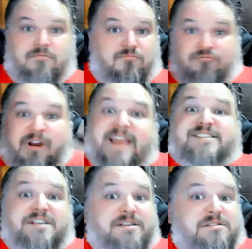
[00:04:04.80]

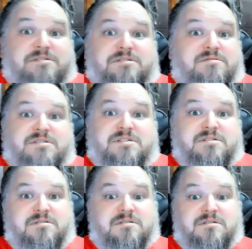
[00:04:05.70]
reasons.
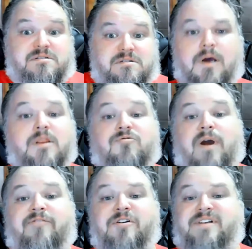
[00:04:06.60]
The
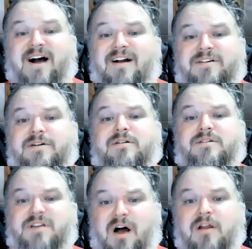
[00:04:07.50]
Reverend Dr.
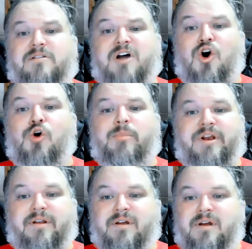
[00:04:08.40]
Donald
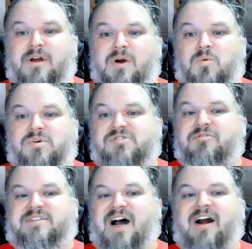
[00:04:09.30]
Omond was a
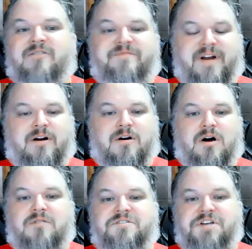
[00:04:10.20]
retired vicar
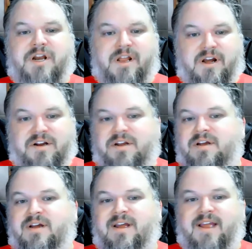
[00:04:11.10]
of Chidiock
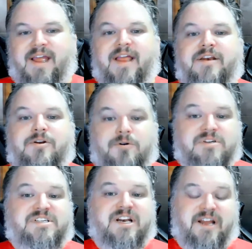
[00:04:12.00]
in
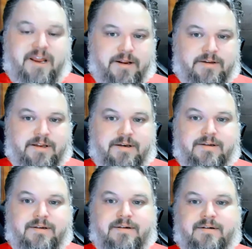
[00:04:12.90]
Dorset, England.
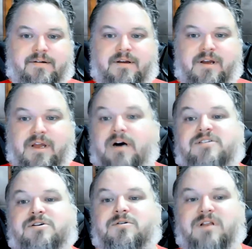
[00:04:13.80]
He
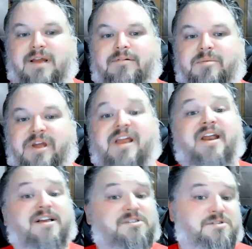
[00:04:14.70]
also claimed to be an
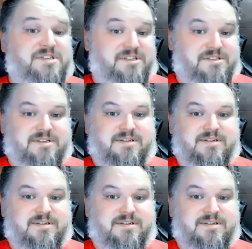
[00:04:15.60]
exorcist.